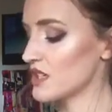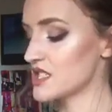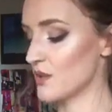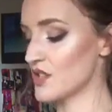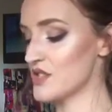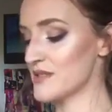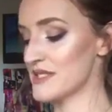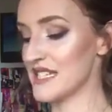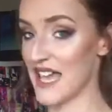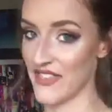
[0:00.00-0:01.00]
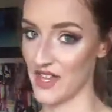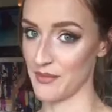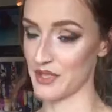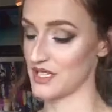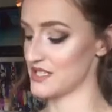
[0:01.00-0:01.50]
So I use them together
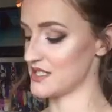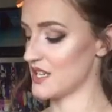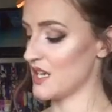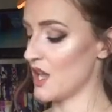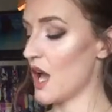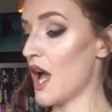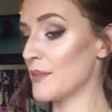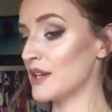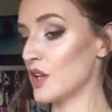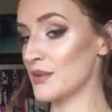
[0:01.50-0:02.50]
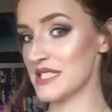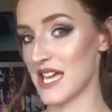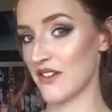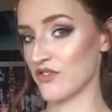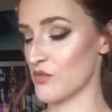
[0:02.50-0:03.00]
because I am a little bit
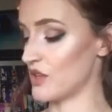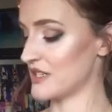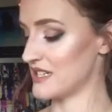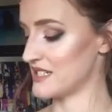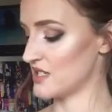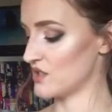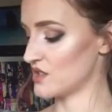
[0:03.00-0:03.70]
tanned from holiday still,